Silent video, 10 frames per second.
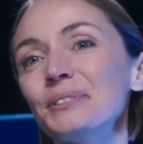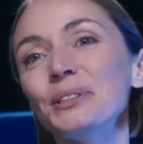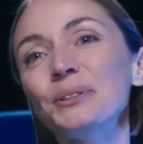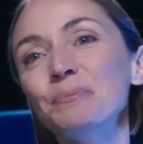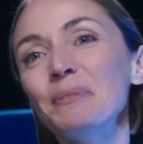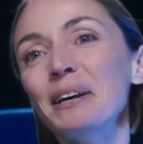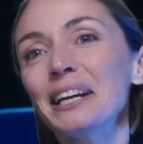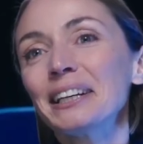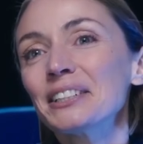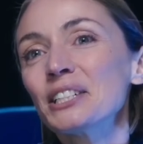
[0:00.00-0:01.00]
However,
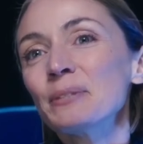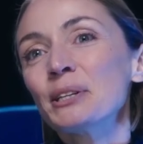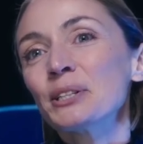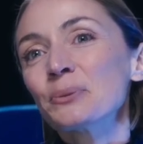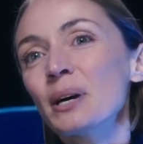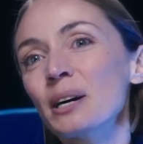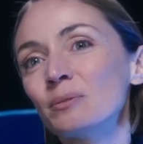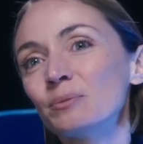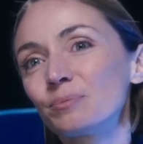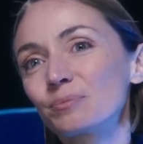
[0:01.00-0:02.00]
the time traveler
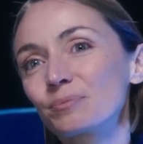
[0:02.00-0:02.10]
claims to have